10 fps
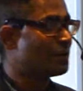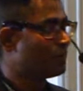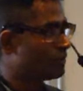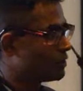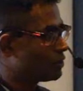
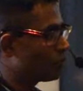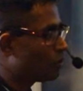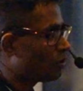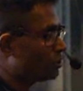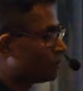But we don't
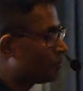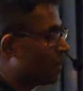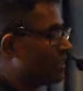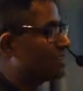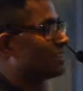want to
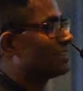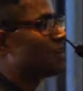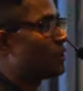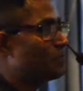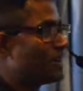punish
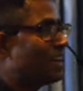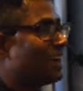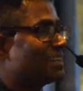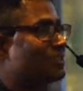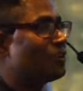or
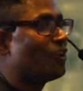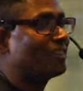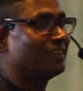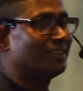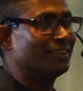penalize the
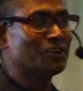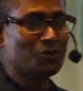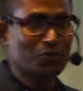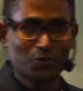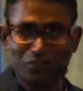author
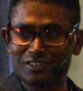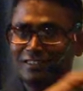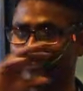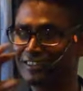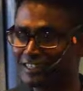whose
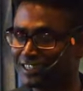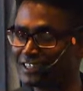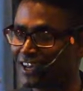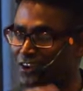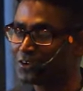research
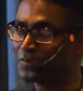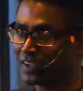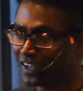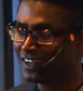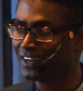cannot
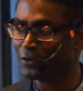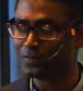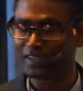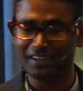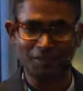be
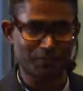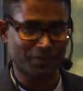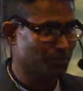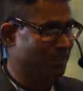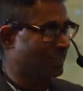replicated,
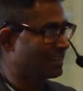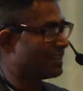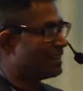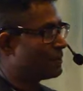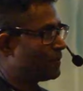because we think
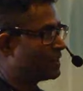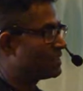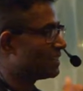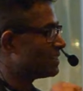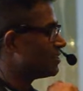
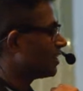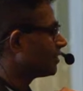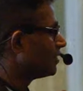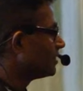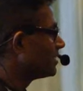punishing is not a
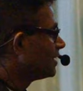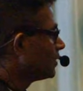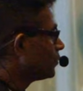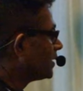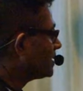good
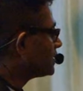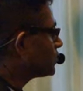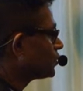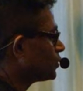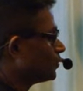means
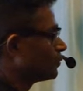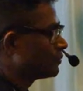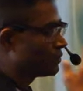to